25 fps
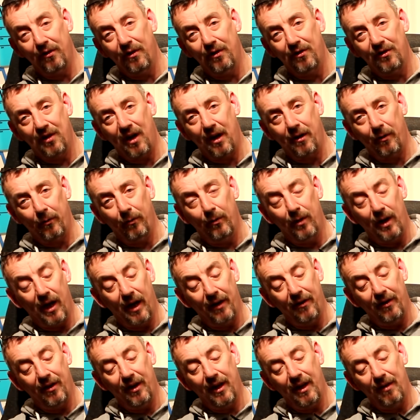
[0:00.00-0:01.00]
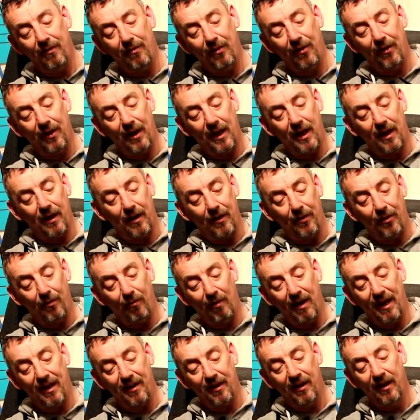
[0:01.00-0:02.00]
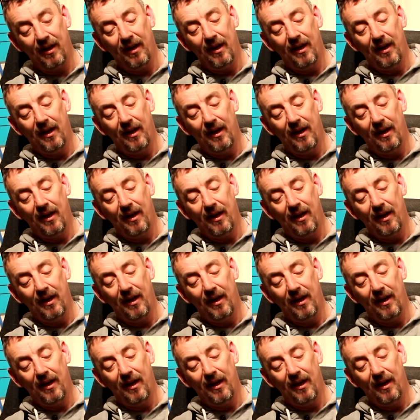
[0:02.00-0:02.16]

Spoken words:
the tunnel underneath the thread.